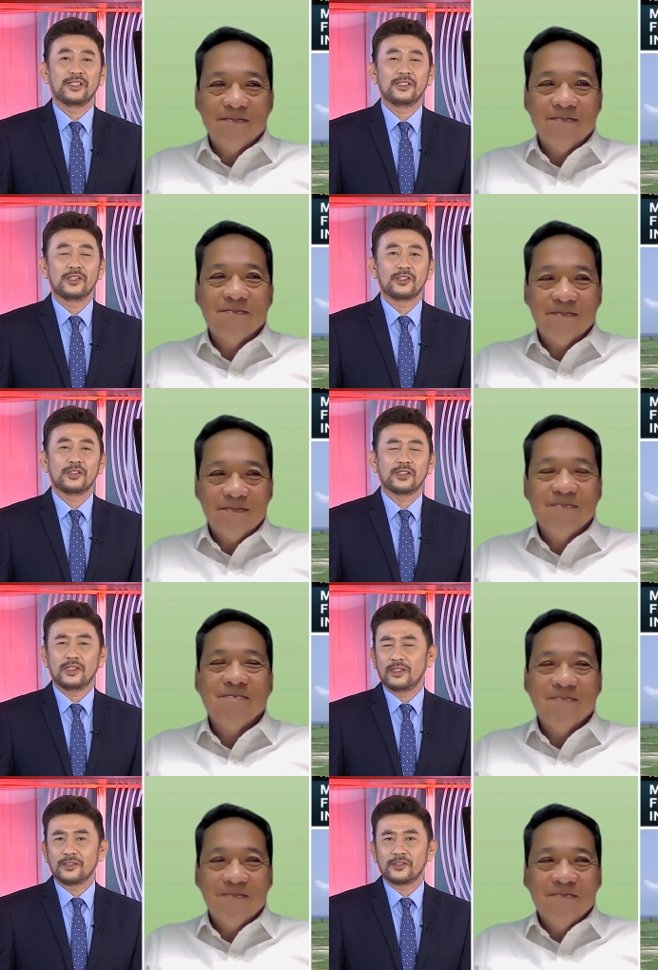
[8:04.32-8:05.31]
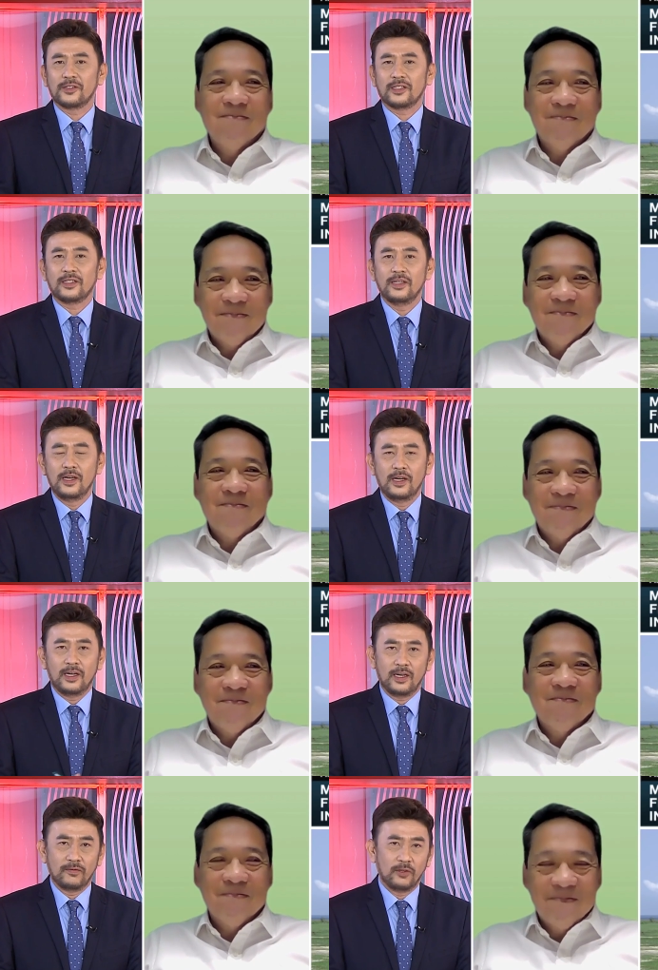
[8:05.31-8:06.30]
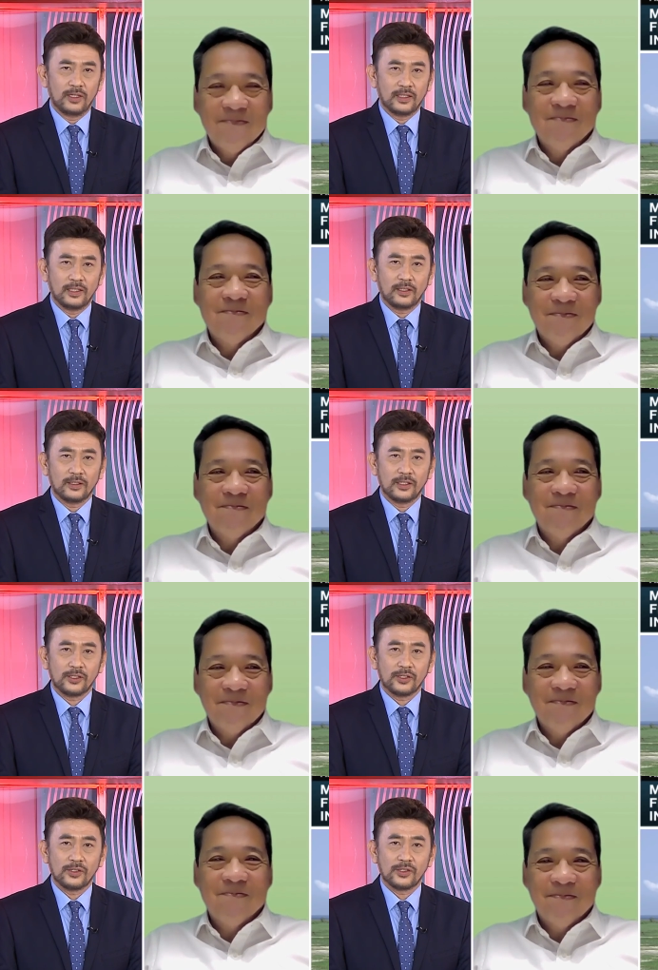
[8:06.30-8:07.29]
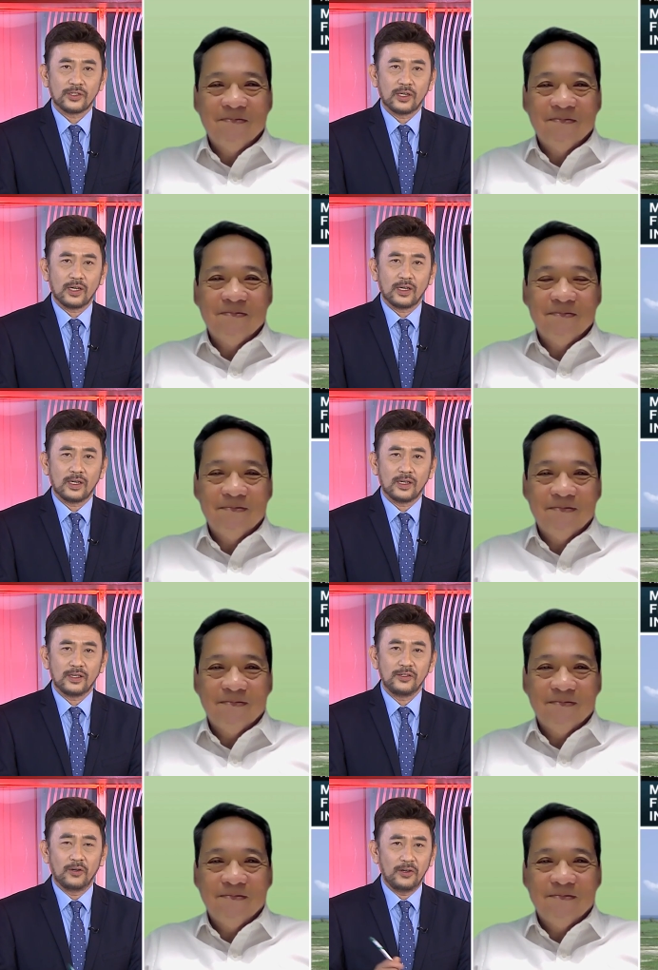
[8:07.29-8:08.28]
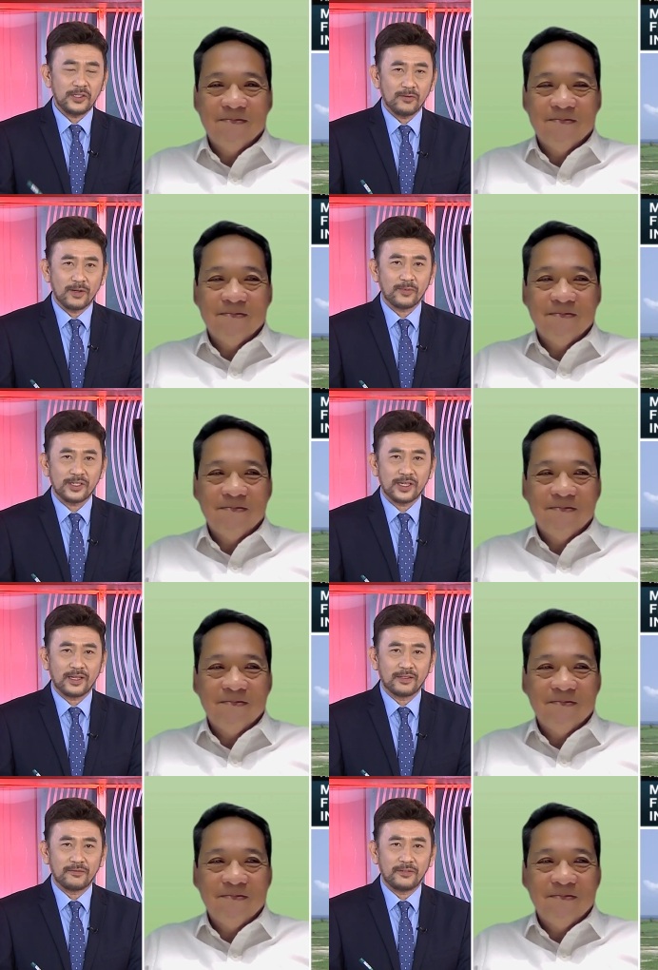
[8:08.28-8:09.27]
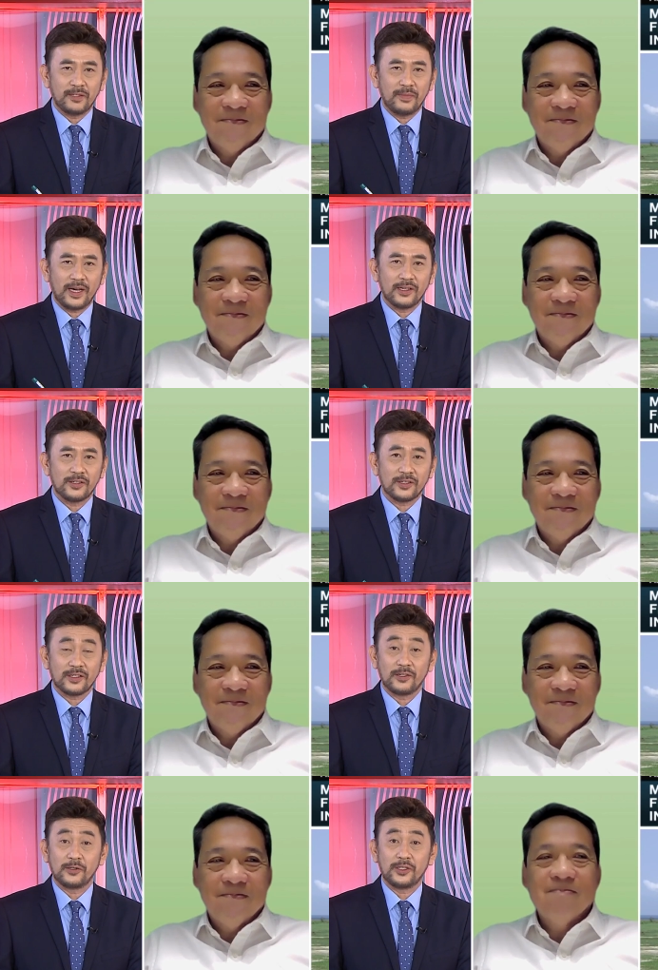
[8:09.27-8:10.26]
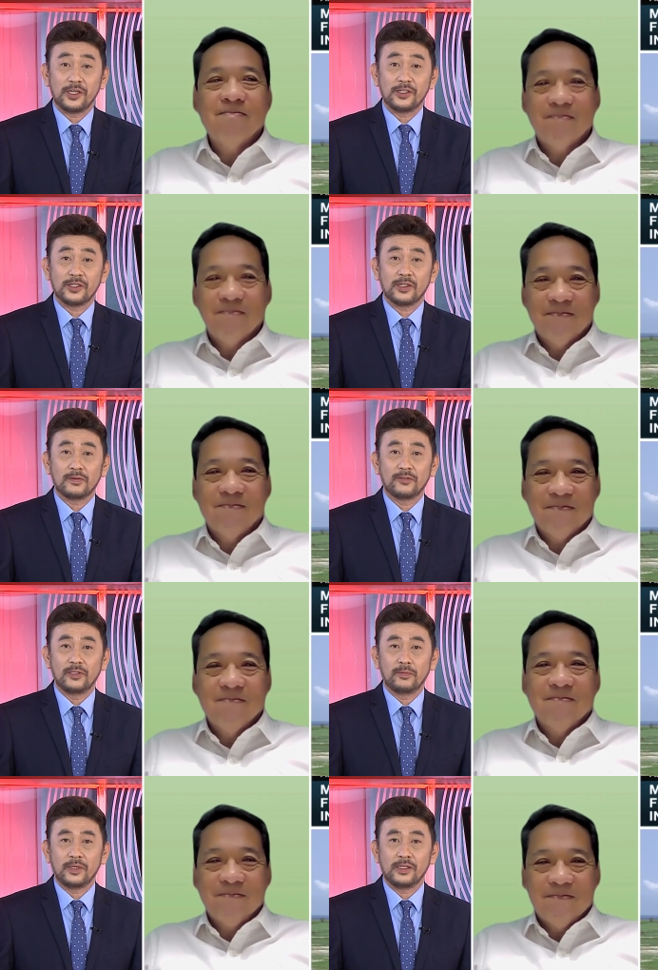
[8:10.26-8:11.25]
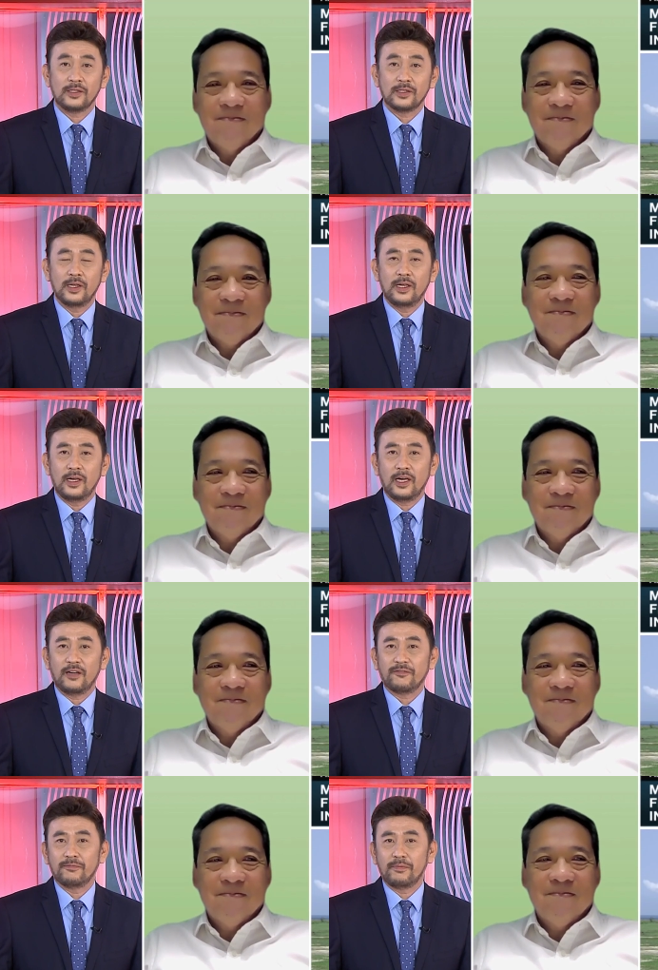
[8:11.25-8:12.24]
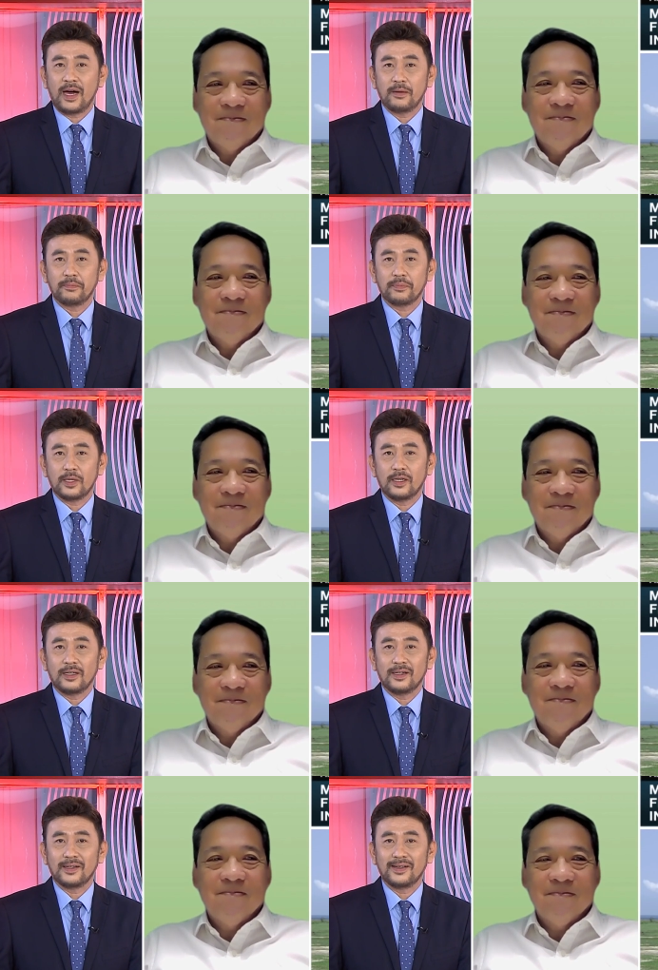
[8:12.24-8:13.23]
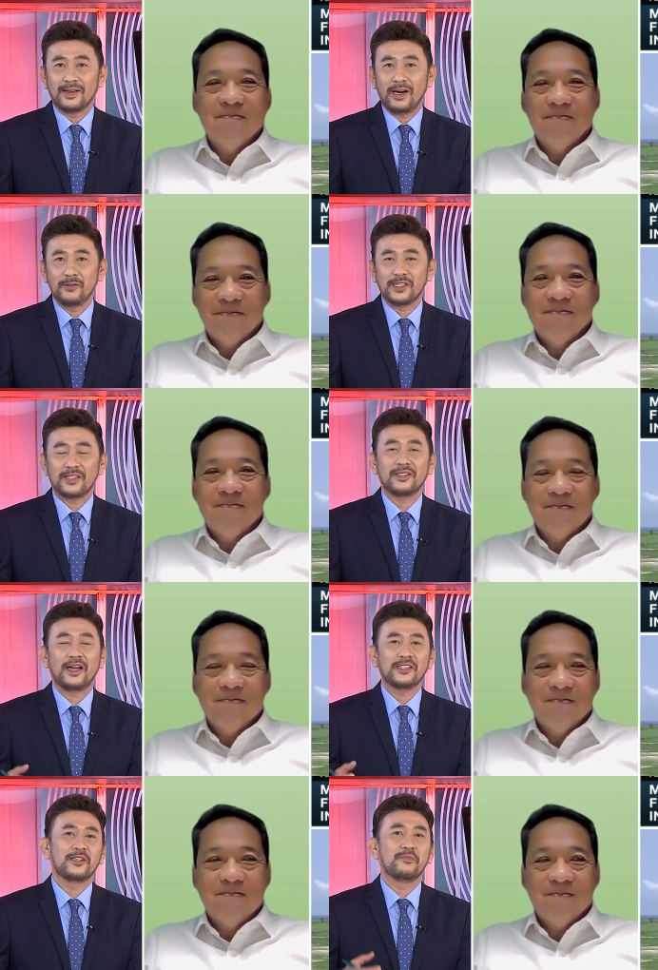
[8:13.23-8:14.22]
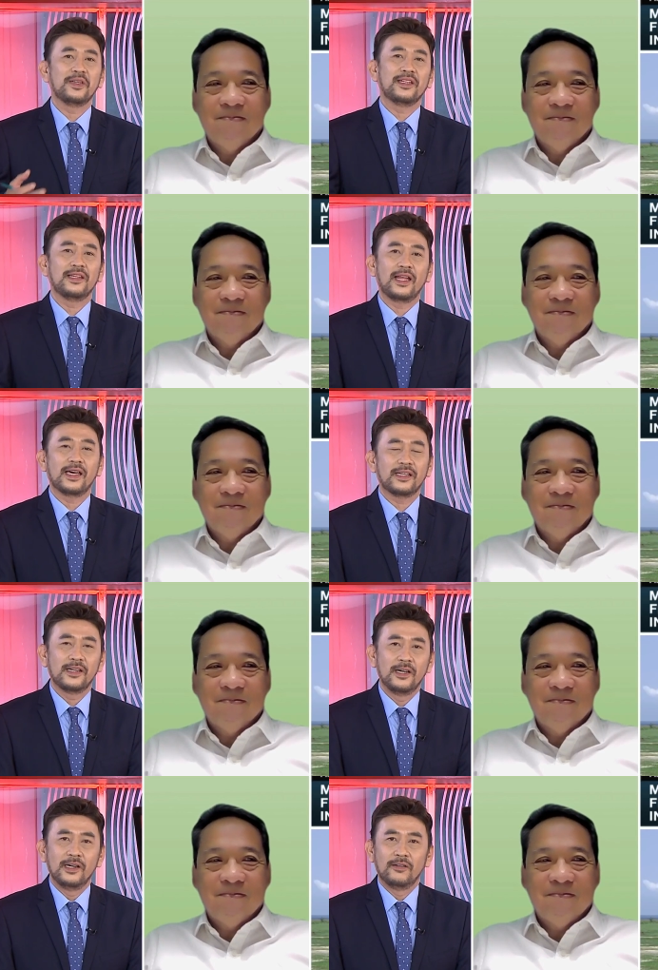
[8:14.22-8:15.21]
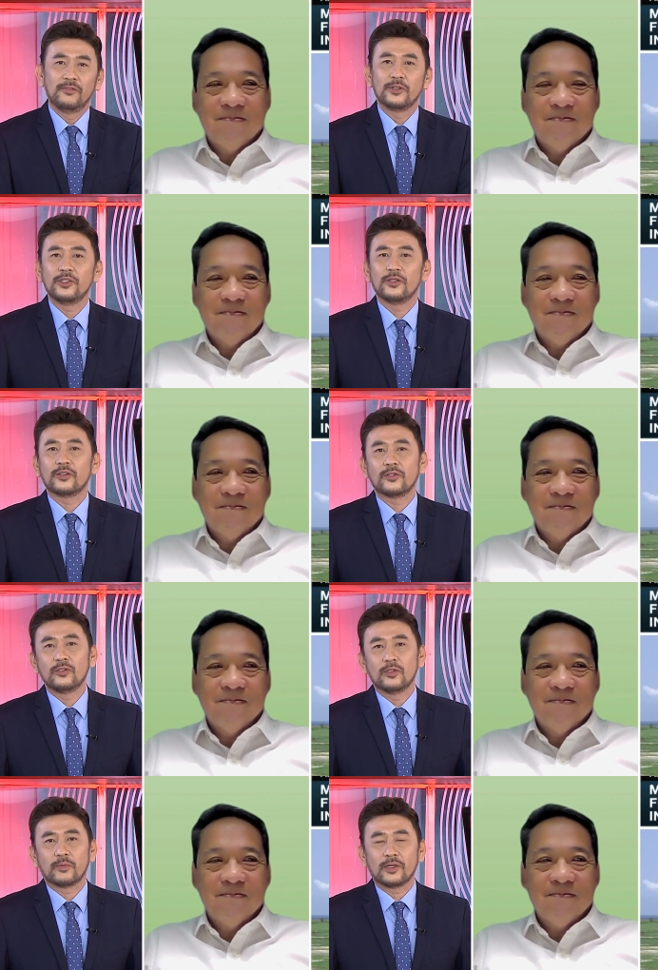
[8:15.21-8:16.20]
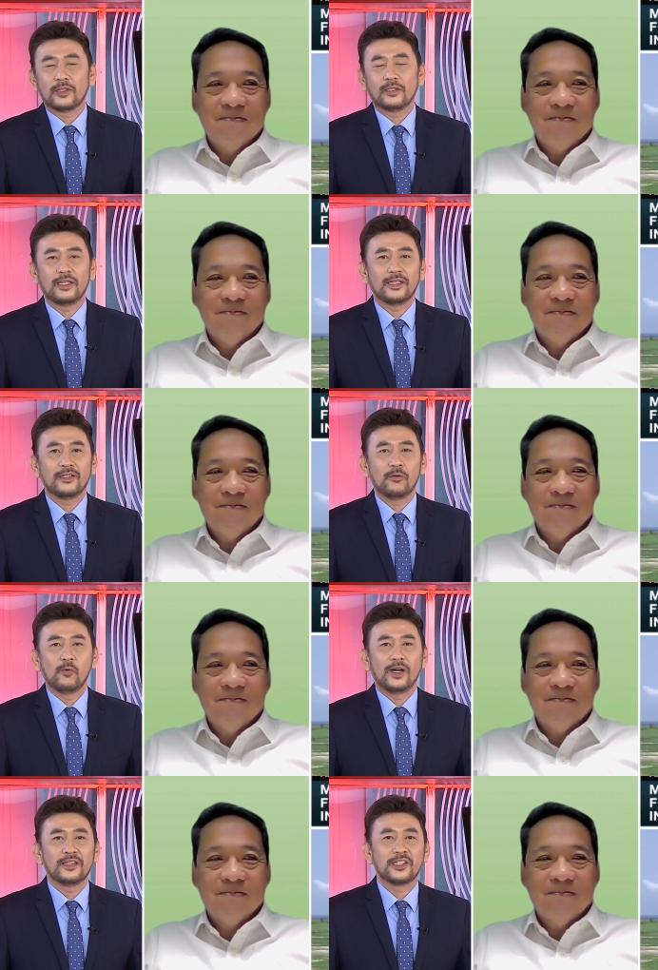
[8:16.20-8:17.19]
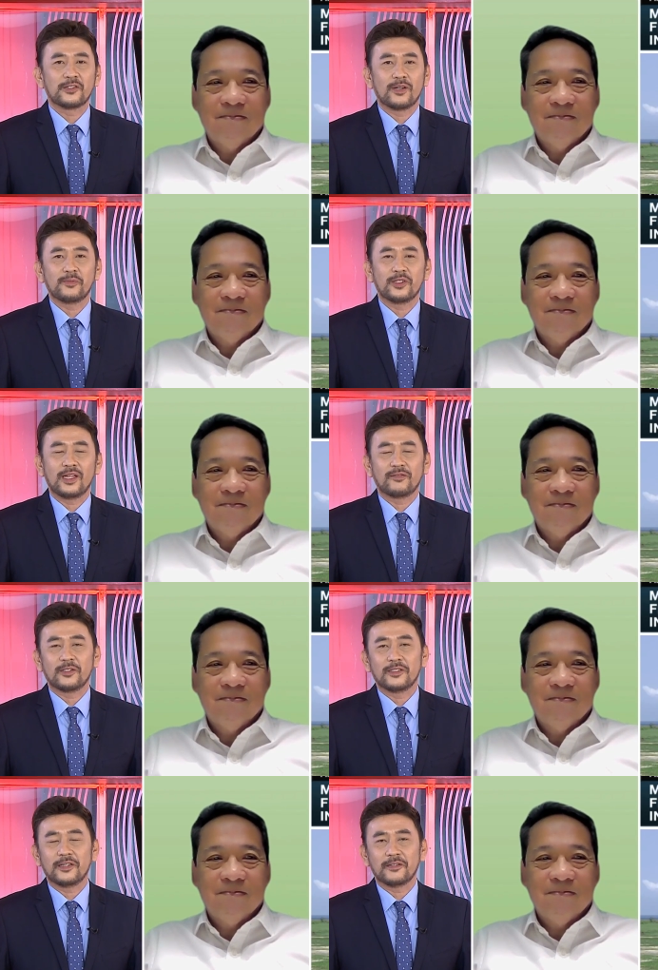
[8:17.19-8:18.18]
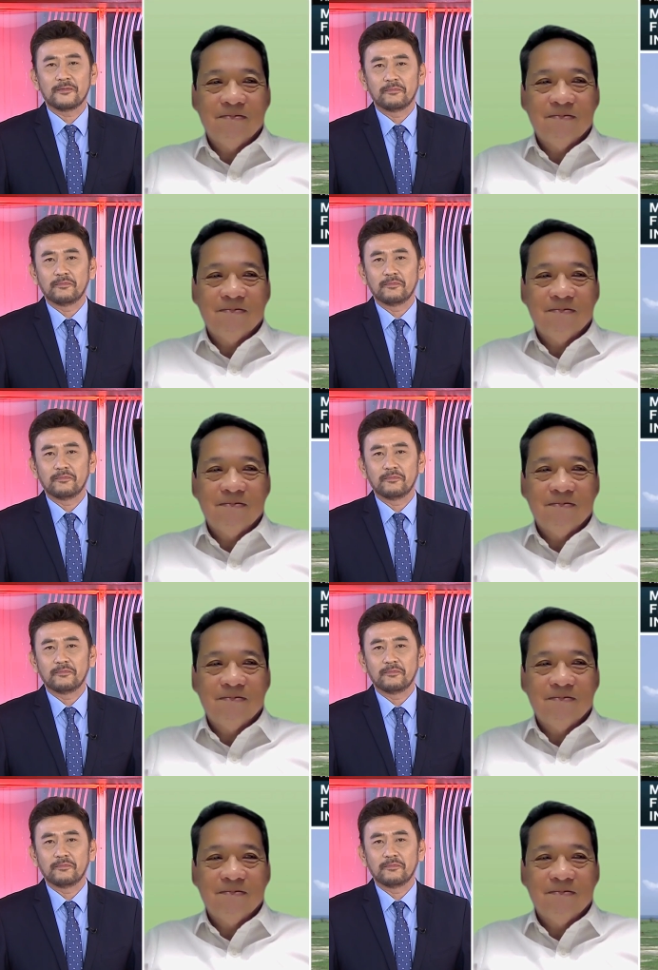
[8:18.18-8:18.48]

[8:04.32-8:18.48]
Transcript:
Speaker 1: decisions in uncertain and volatile conditions. Uh, you also represent the Fund Managers Association of the Philippines, FMAP. Uh, how is that? Has it been like for your group hurdling one disruption after another?